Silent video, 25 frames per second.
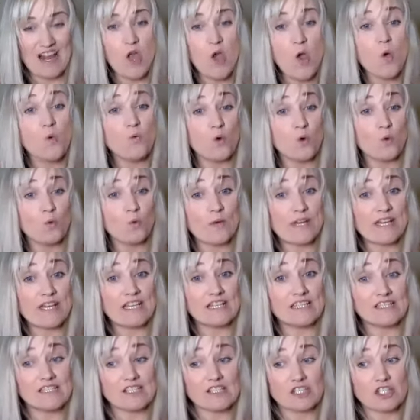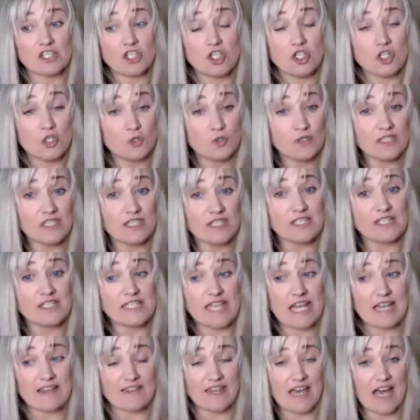When we choose to
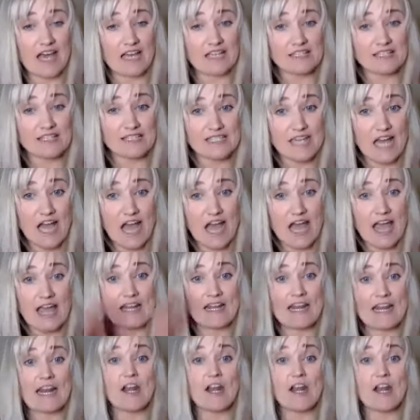set that aside and